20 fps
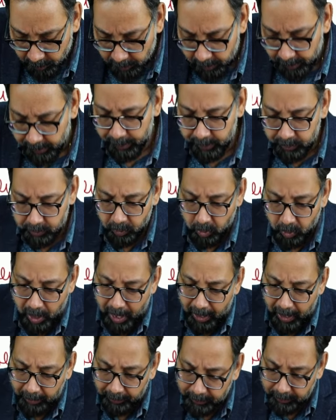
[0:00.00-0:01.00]
So
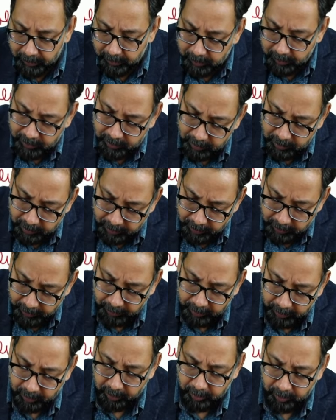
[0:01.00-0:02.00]
answer
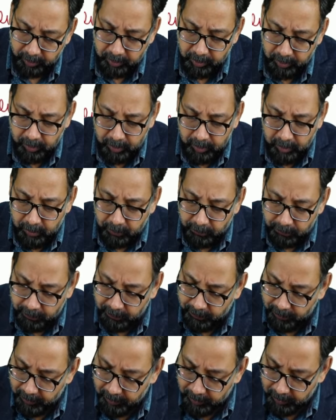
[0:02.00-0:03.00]
here, we
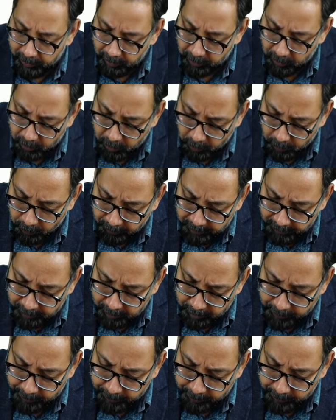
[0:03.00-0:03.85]
will go with